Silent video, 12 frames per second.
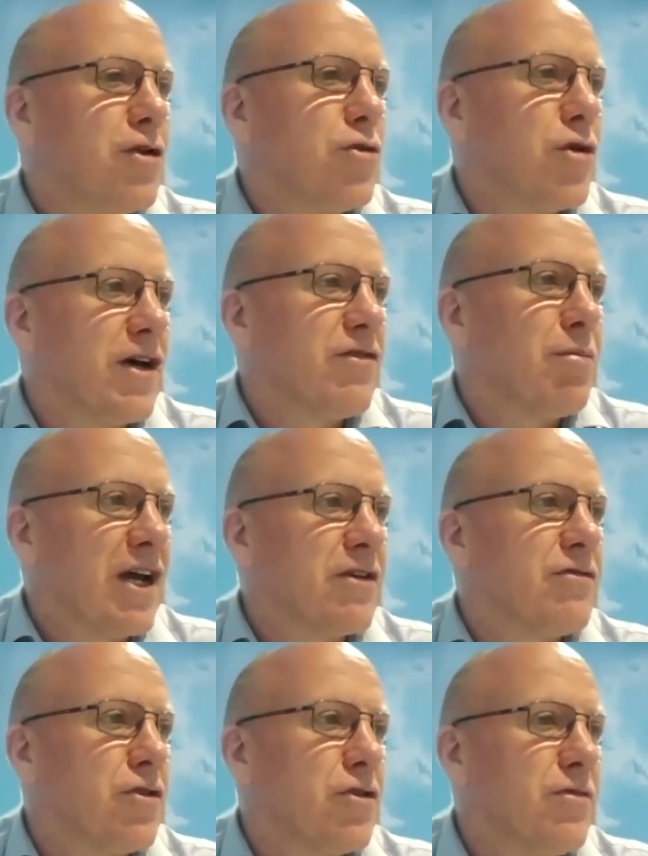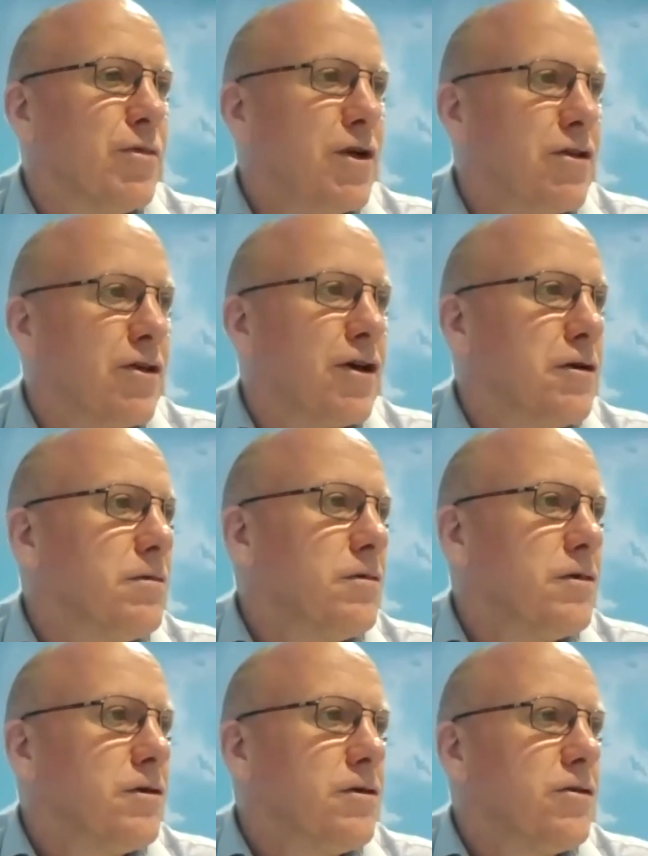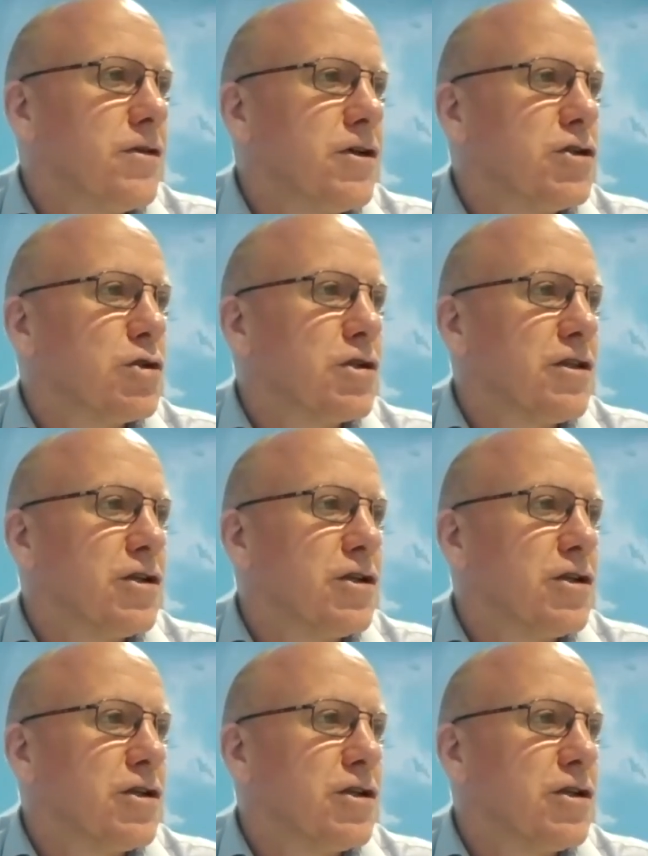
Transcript: you'll have a bag full of methane that's mm.